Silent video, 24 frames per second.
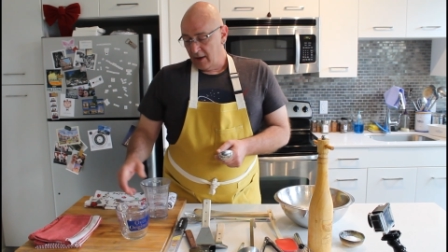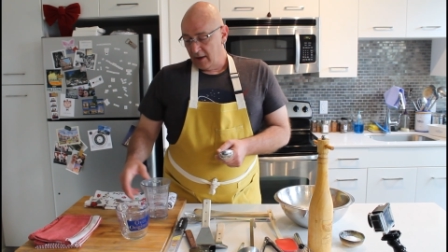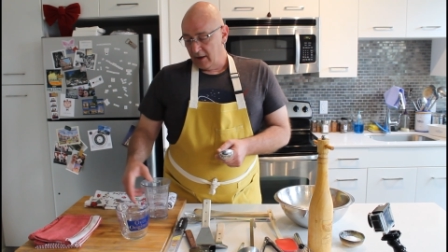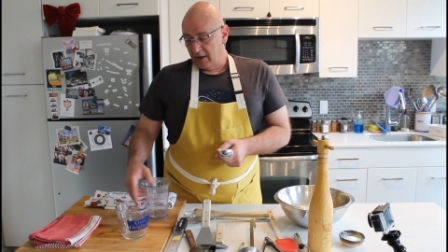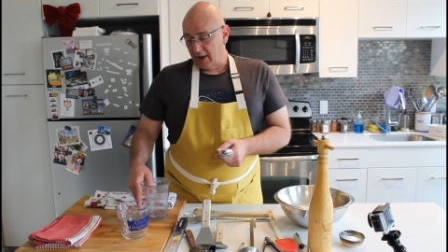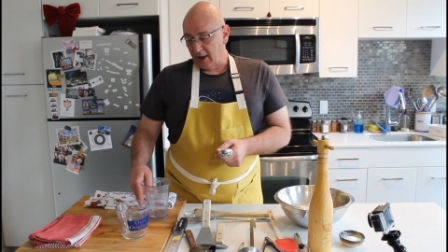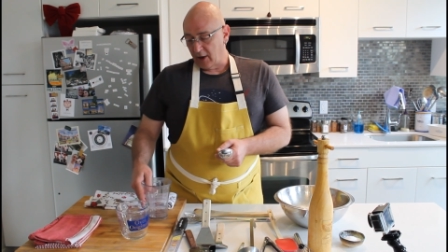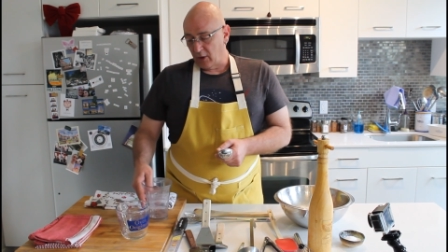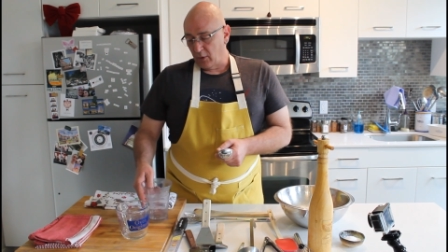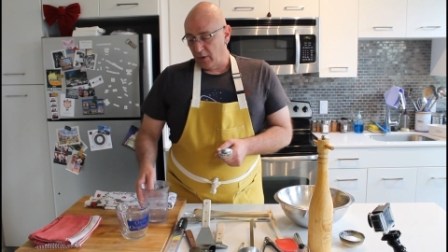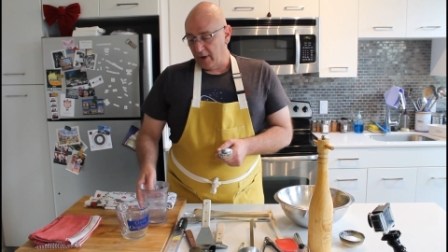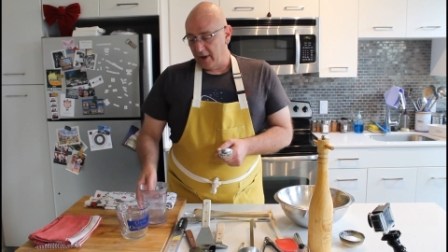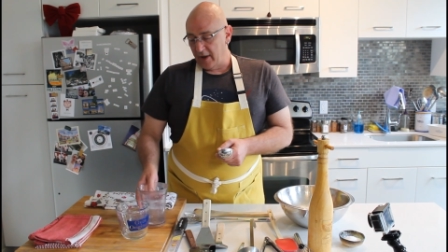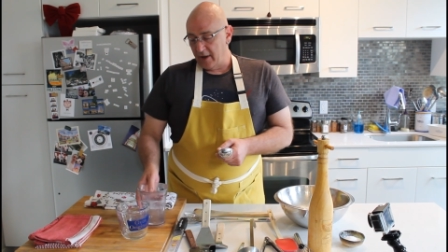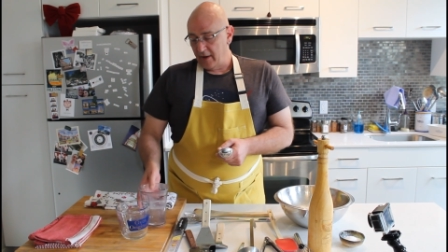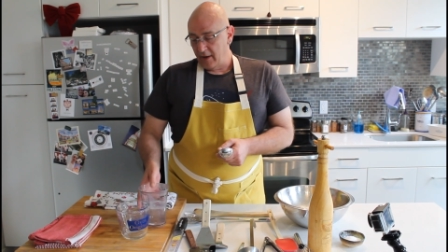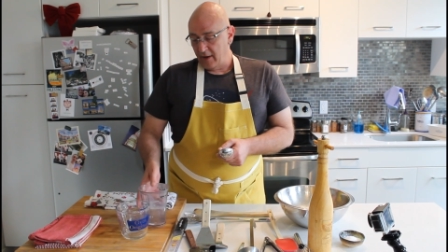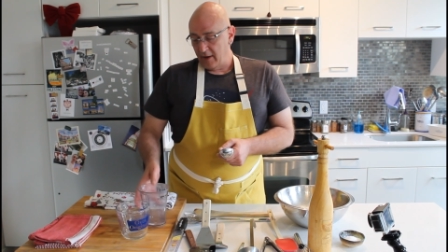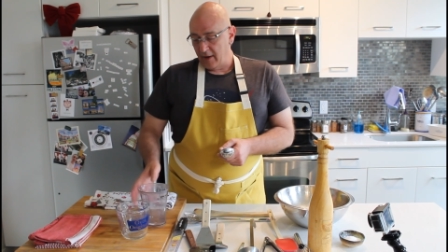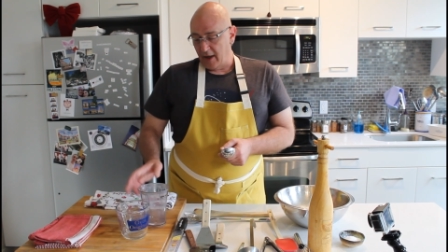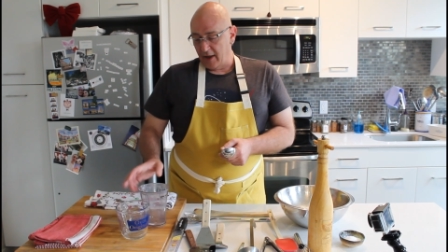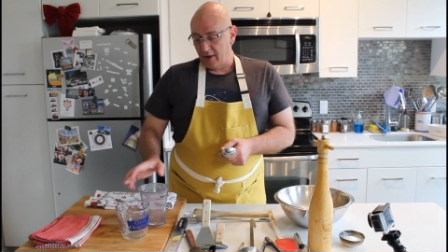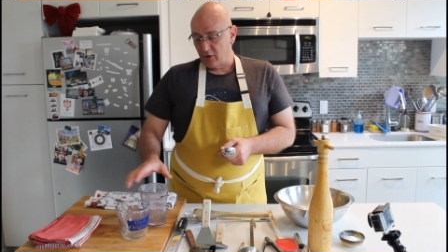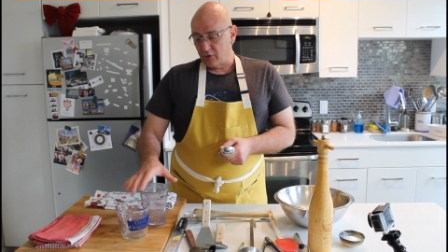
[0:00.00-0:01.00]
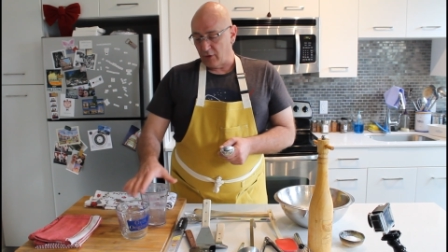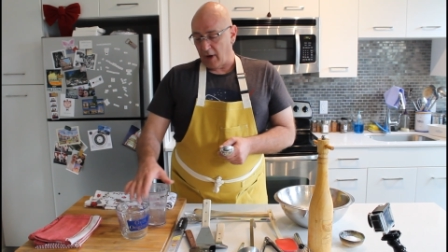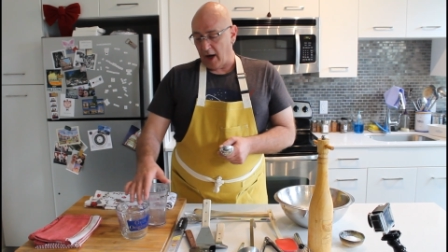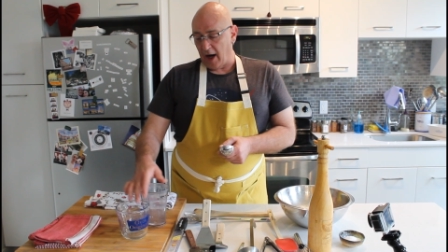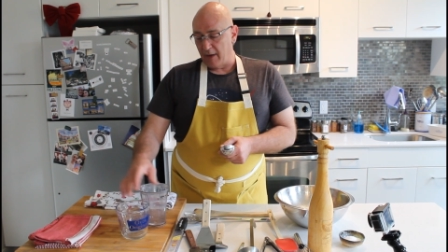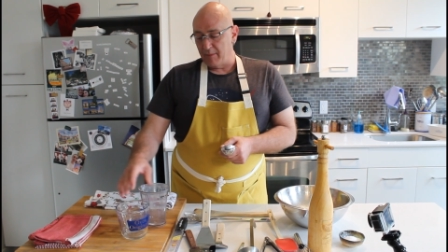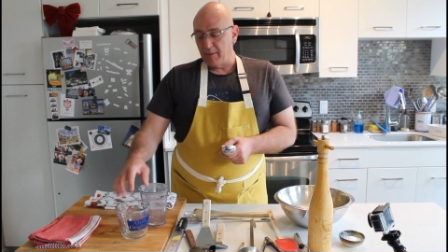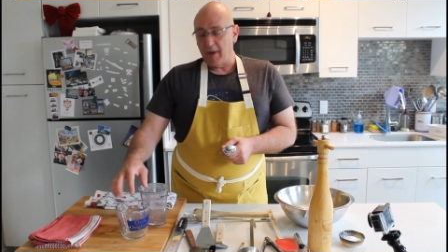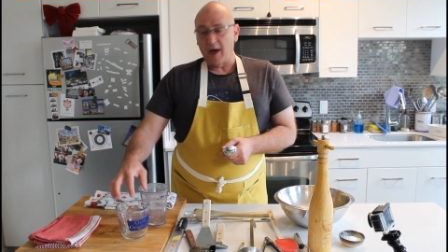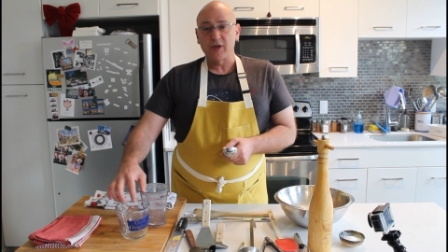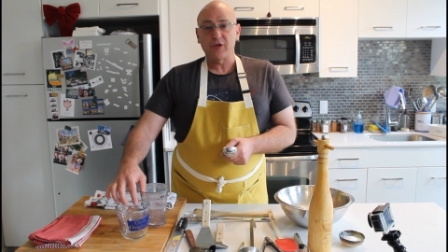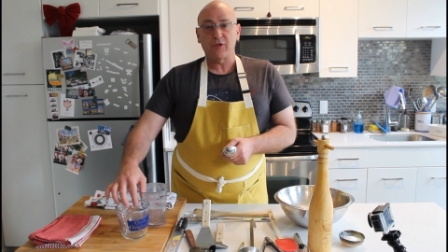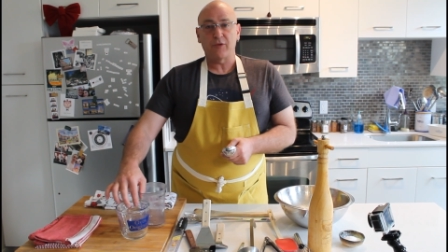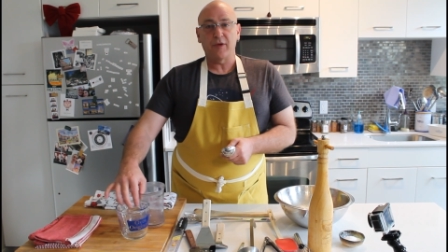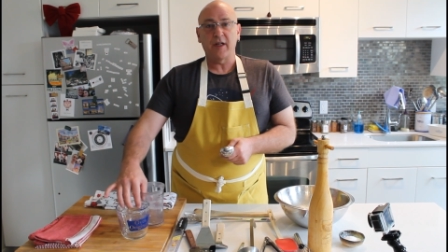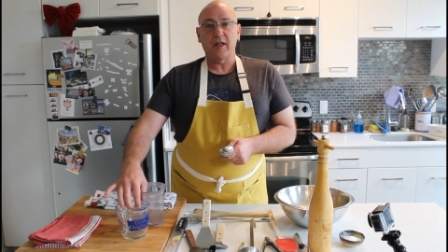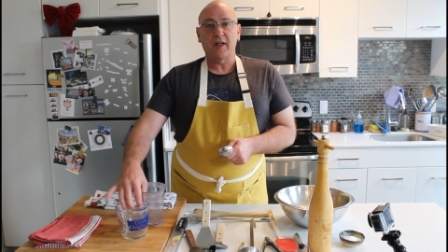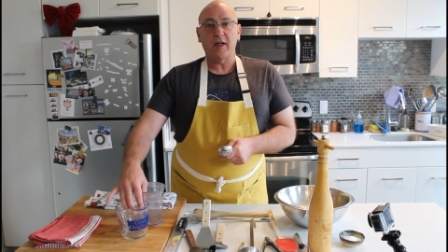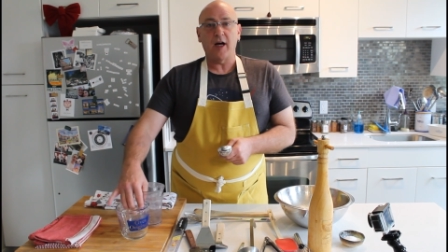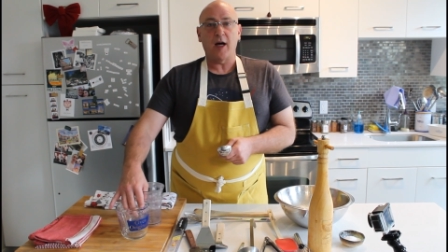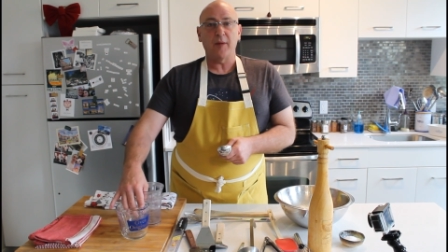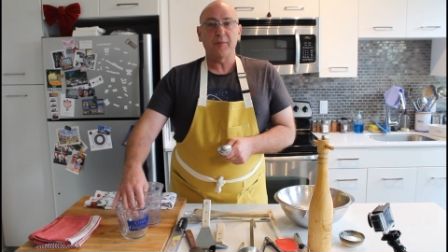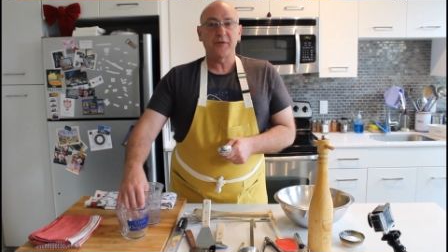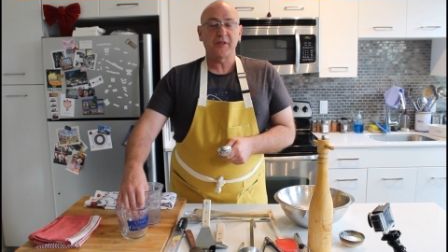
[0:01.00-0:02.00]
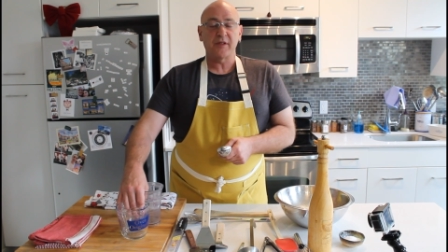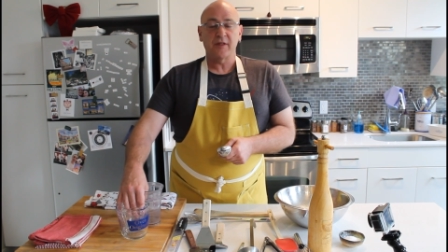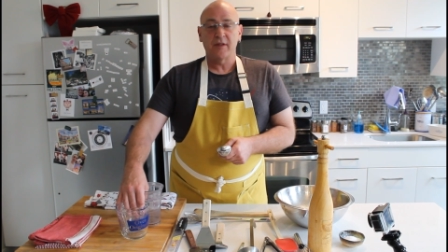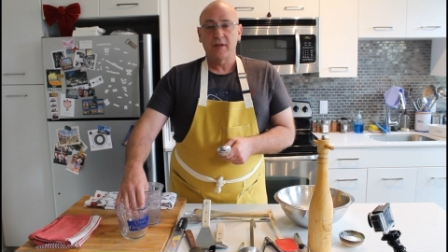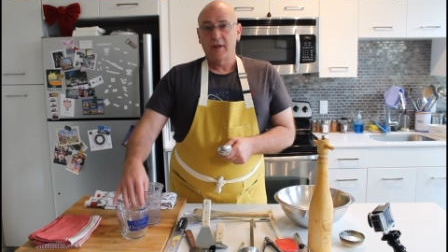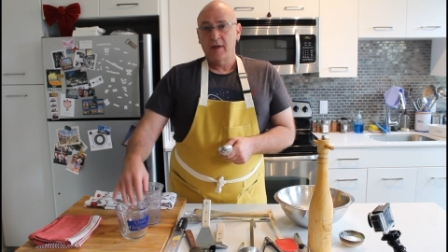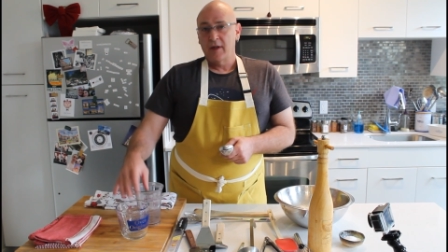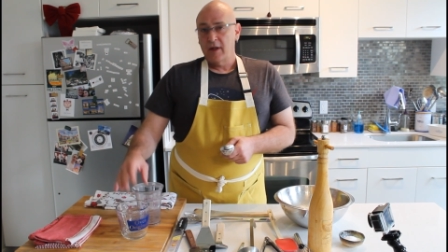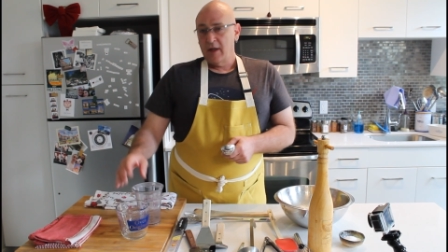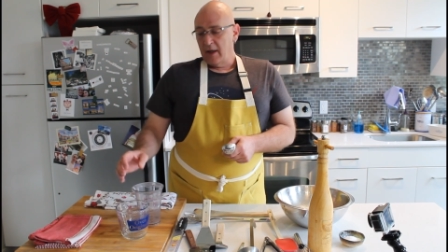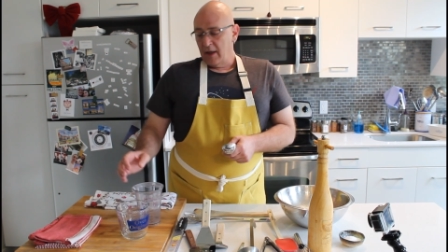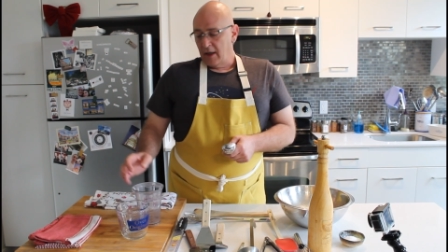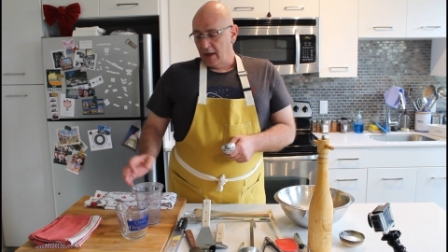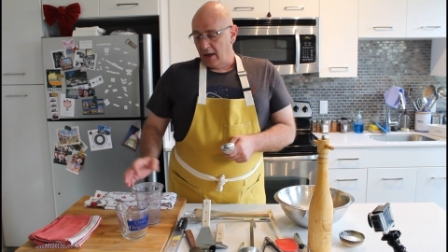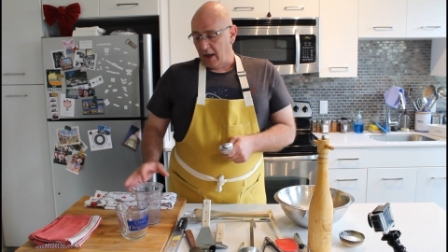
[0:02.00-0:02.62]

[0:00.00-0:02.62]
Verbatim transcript: liquid and dry measuring cups.